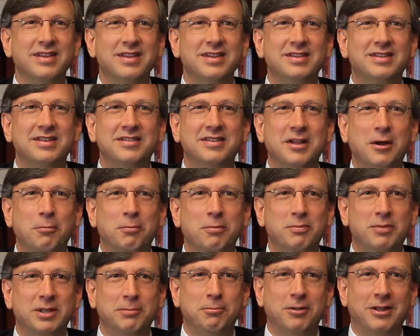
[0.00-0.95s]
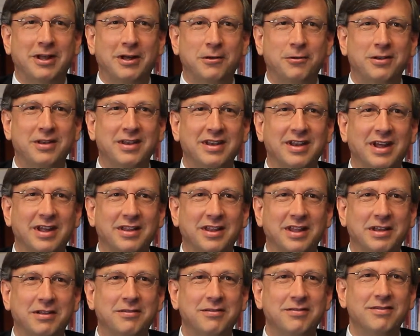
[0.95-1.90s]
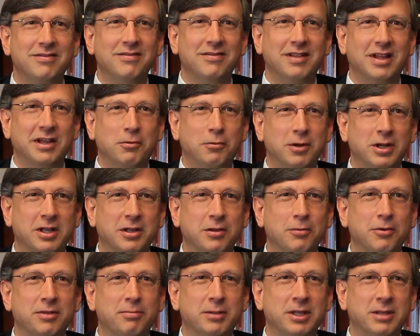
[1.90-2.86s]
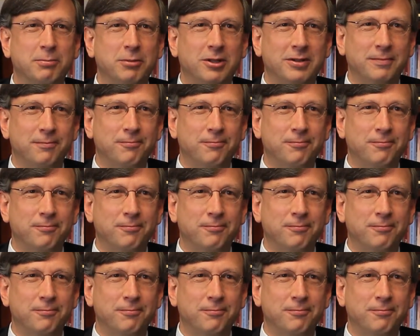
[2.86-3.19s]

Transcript: just helping people out. I like like working with people.